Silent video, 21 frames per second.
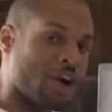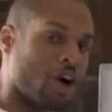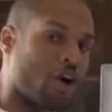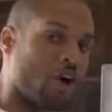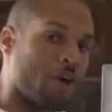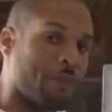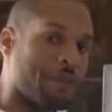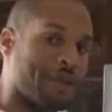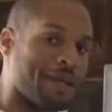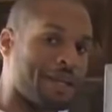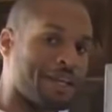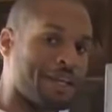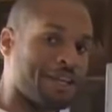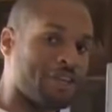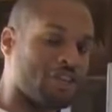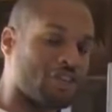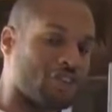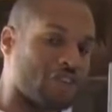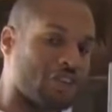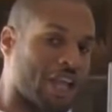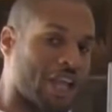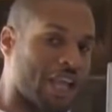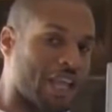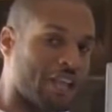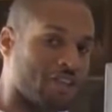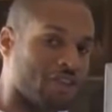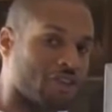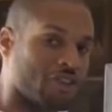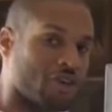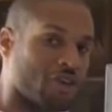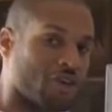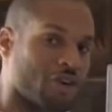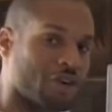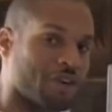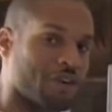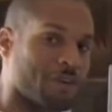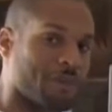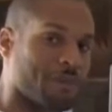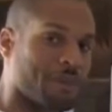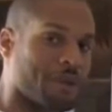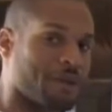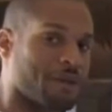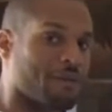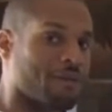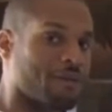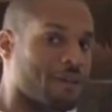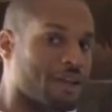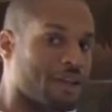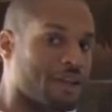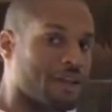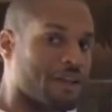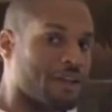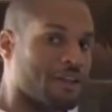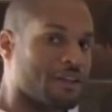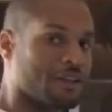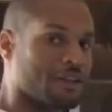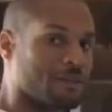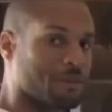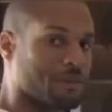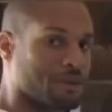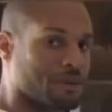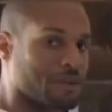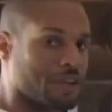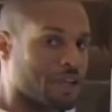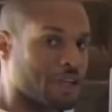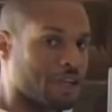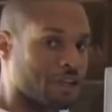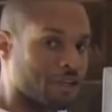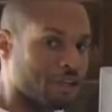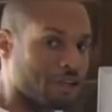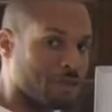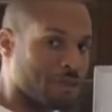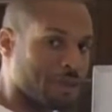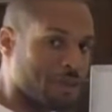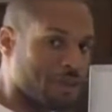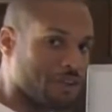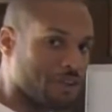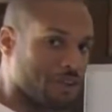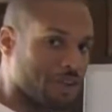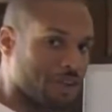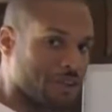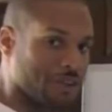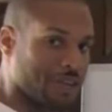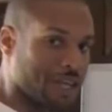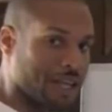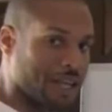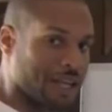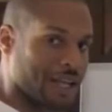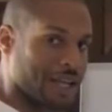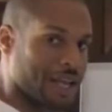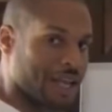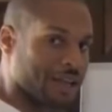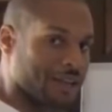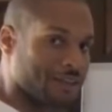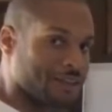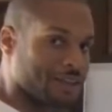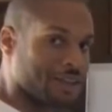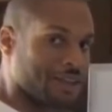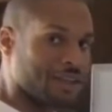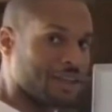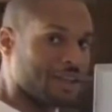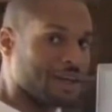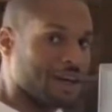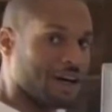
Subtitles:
omitted and changed in order to benefit the particular species that it has